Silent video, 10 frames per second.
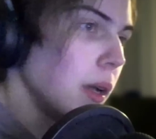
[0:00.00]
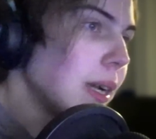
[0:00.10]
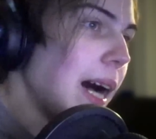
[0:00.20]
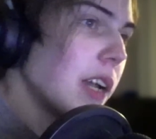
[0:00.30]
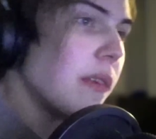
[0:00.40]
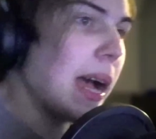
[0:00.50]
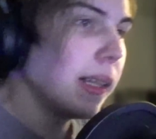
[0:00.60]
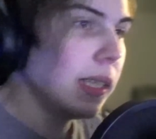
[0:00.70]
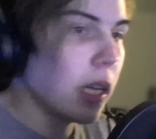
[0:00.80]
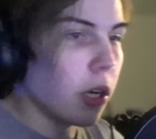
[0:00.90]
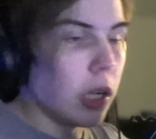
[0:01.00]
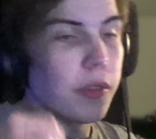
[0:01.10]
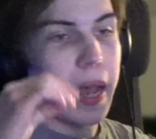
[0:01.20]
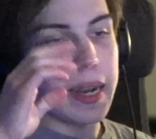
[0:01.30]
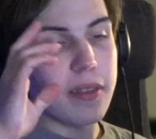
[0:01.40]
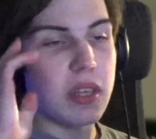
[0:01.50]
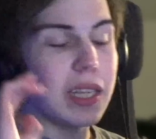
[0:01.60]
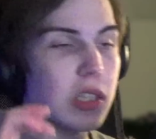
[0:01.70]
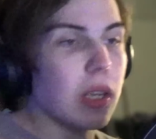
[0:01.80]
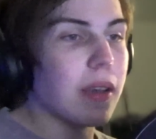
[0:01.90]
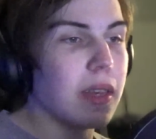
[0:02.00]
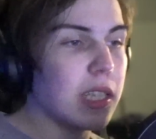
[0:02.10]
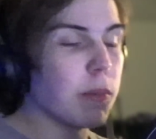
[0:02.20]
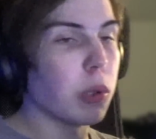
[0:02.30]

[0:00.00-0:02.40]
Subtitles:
God Valley and all that, I think it's